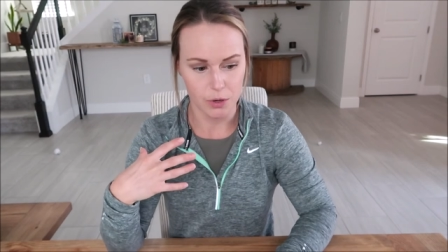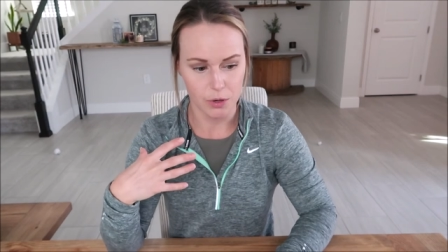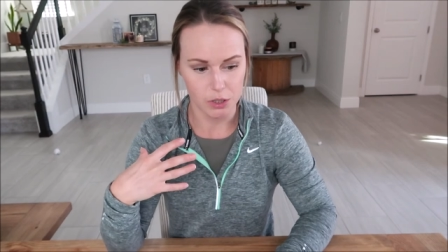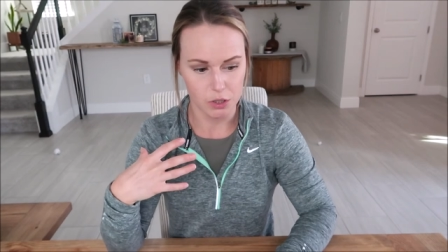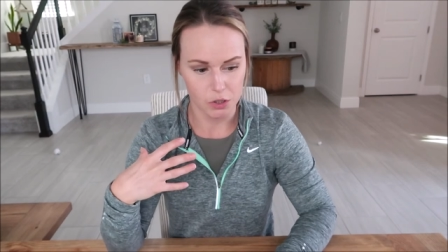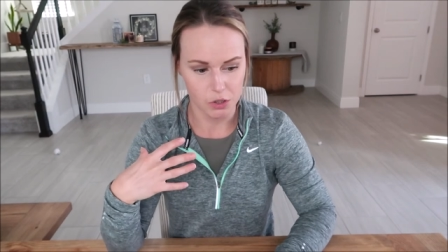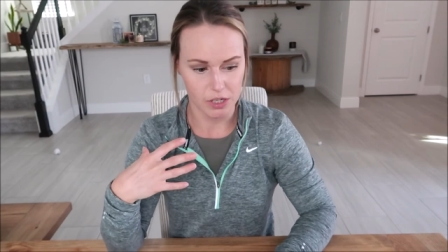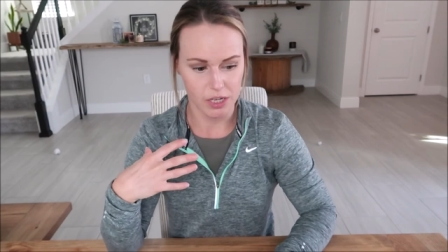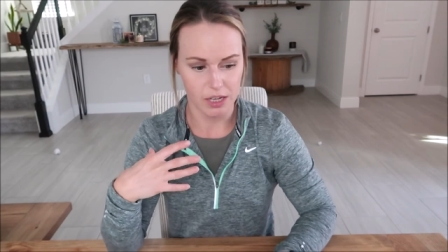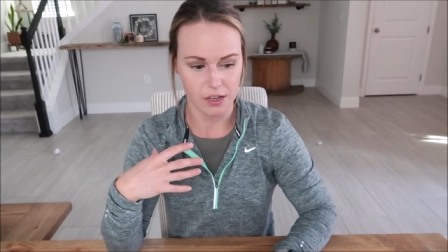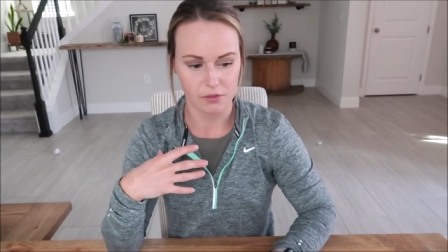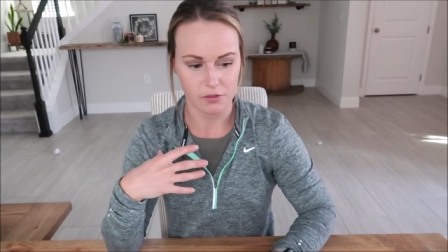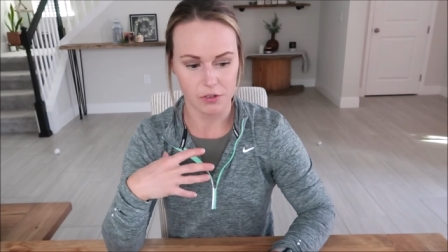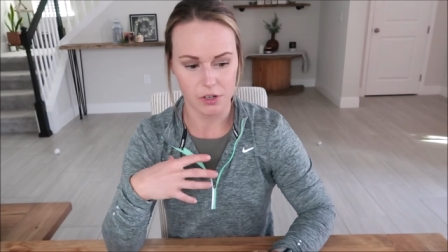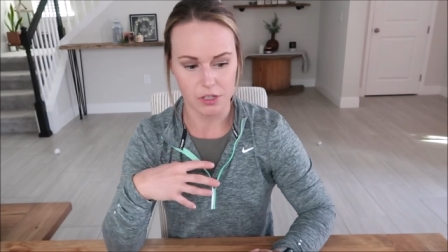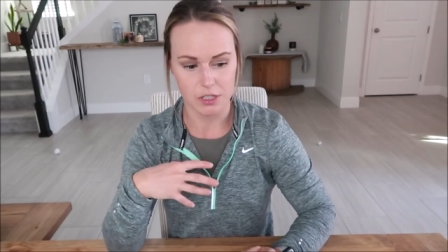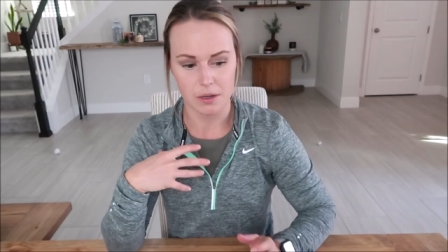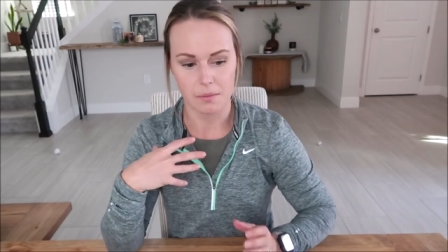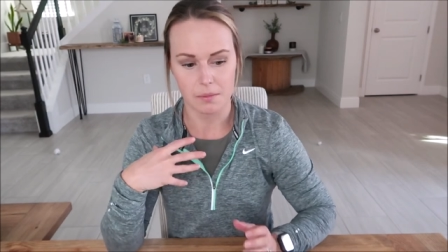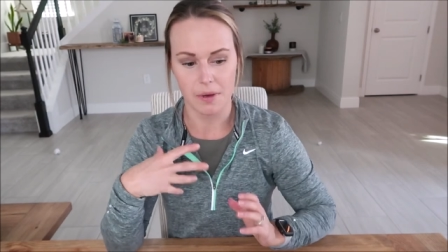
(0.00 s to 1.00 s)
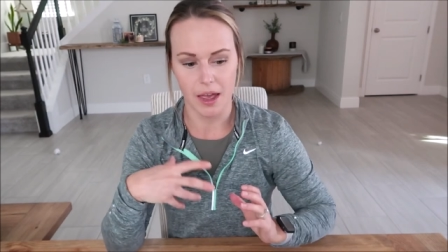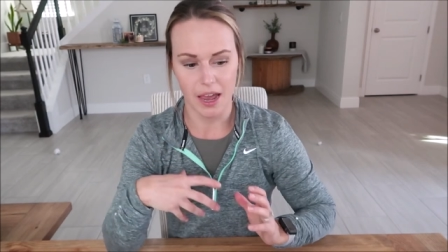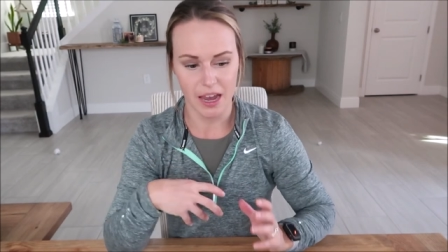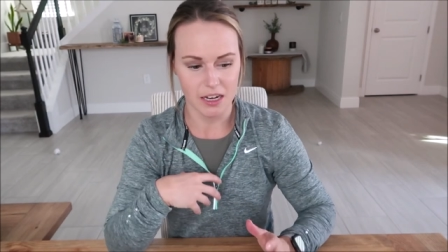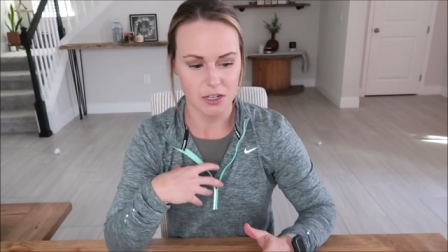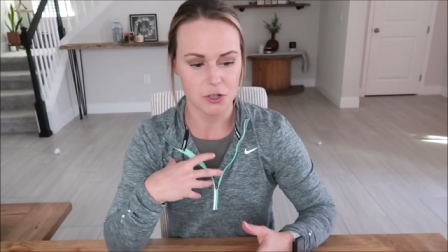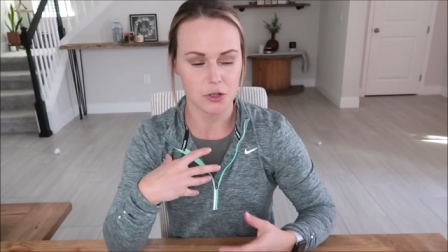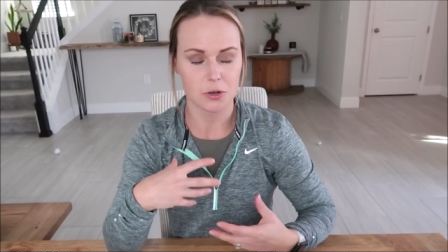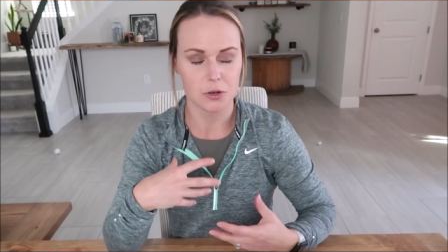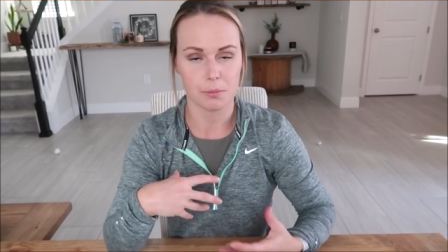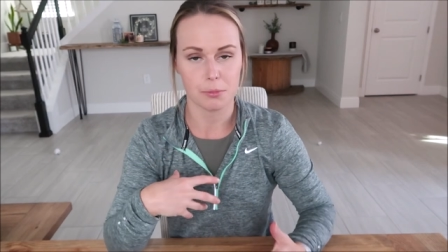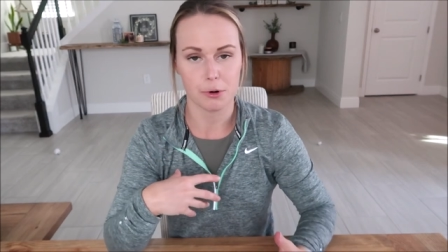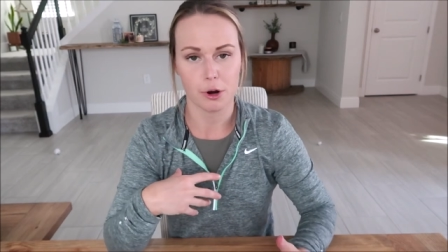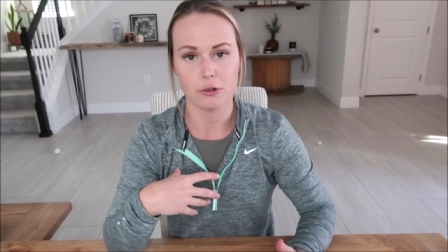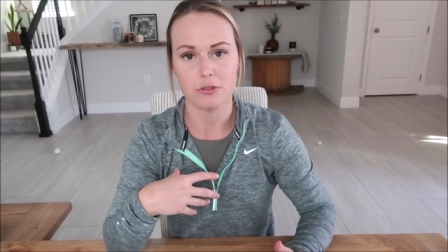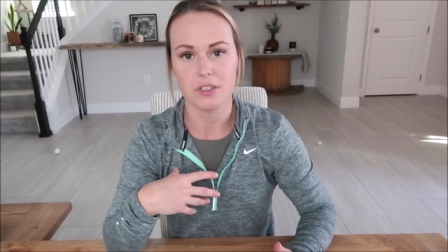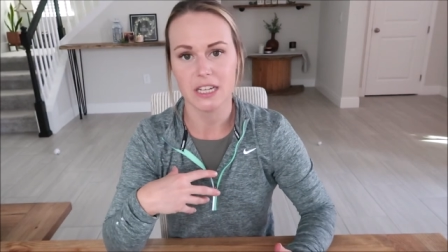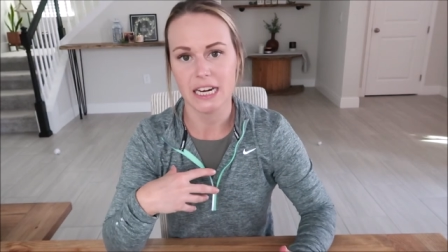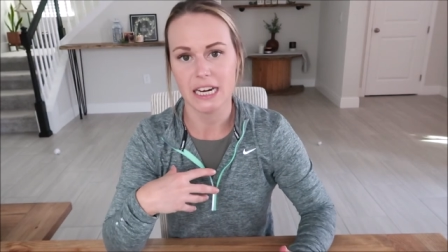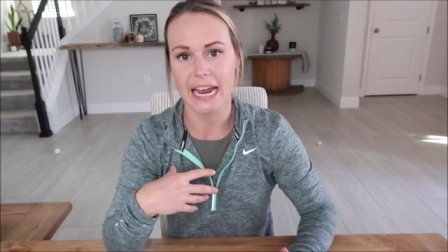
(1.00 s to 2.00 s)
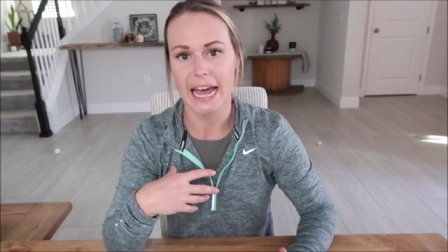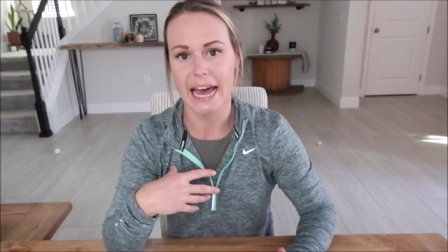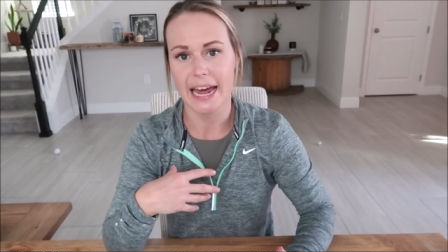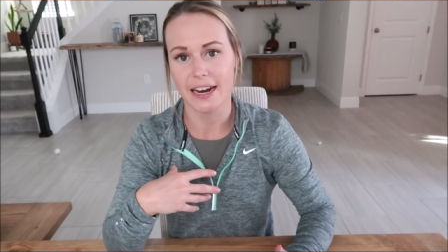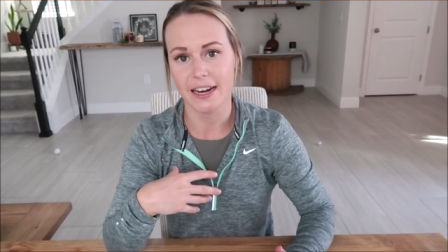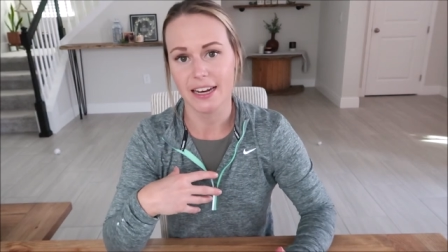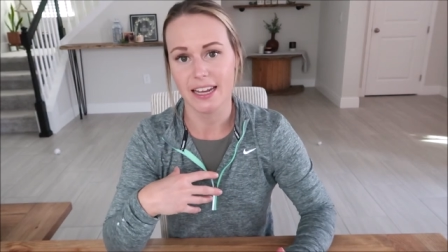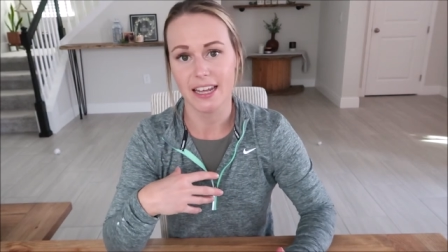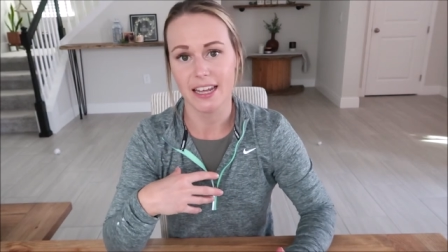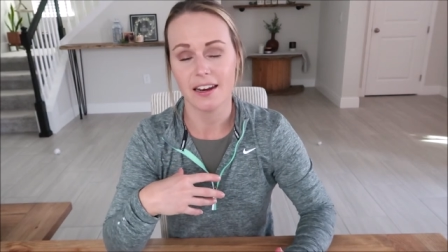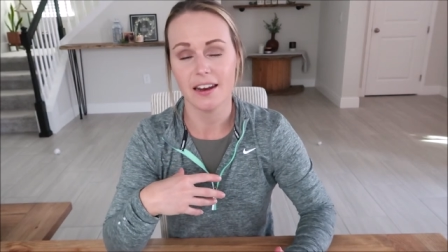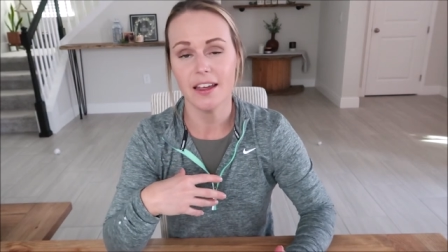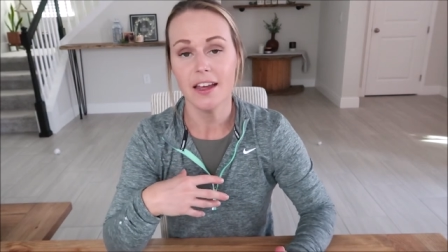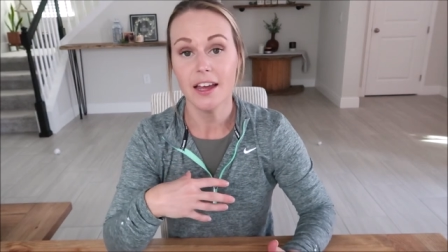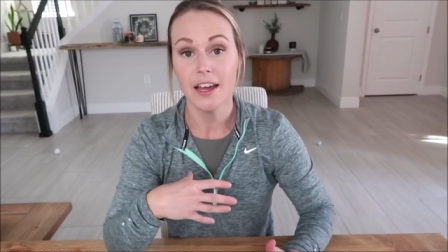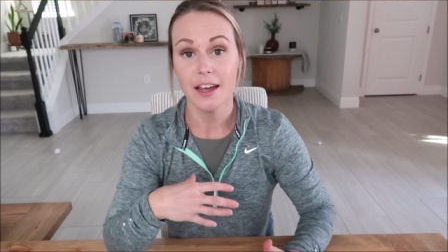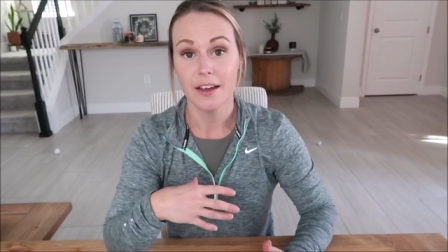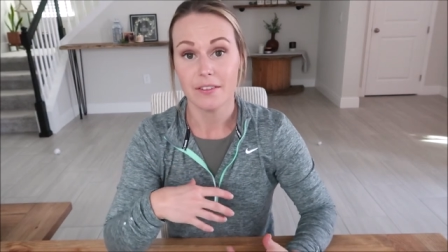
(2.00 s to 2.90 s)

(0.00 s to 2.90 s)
are looking for some extra protein added in